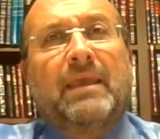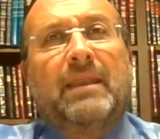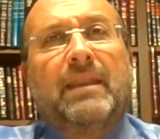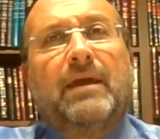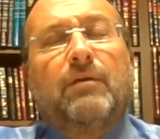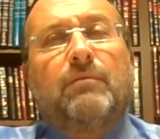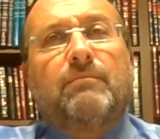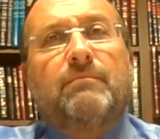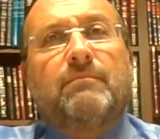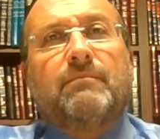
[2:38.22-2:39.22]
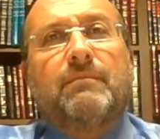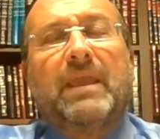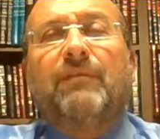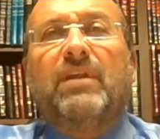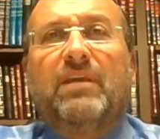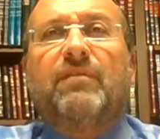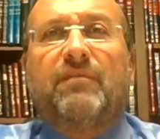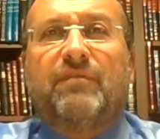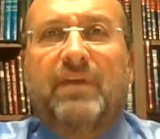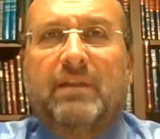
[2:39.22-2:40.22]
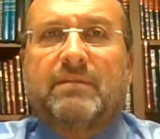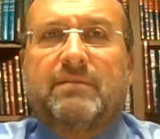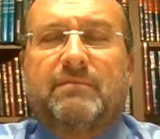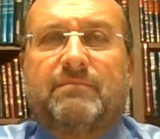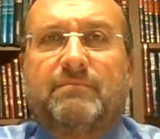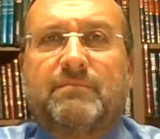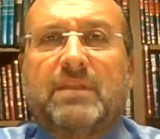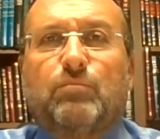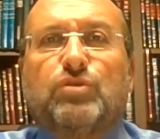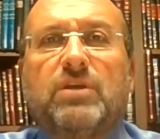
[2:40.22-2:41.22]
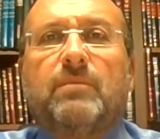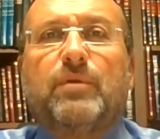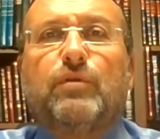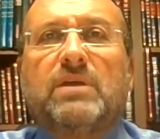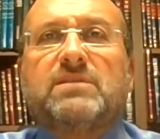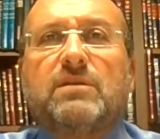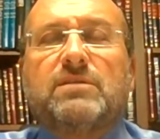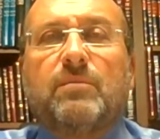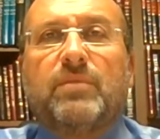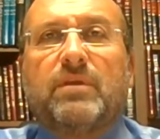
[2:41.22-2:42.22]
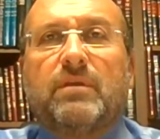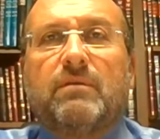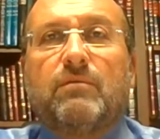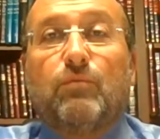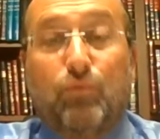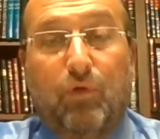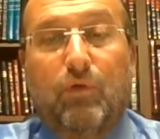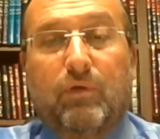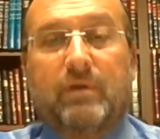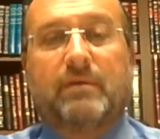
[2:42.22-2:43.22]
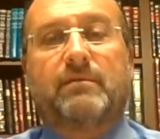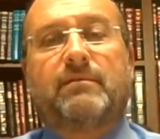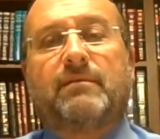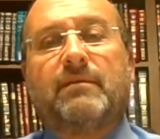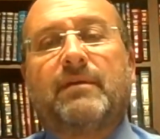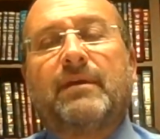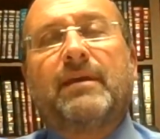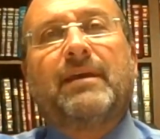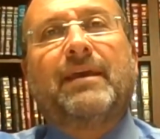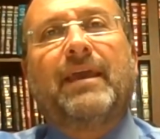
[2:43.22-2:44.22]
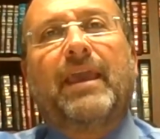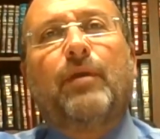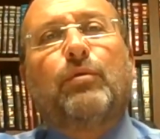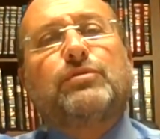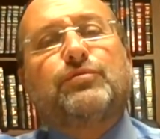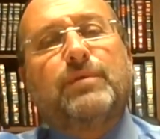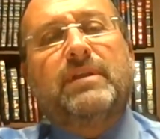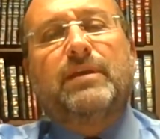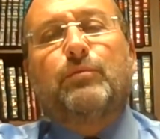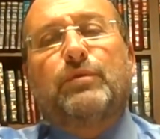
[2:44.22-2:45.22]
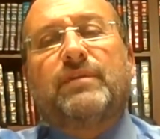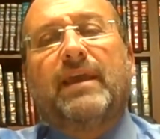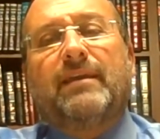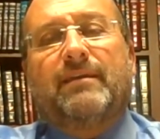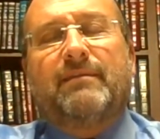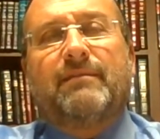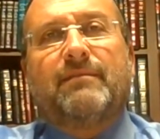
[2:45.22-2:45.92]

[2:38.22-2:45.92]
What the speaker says: Now, even if he felt that Moshe Rabbeinu has done something wrong, it would take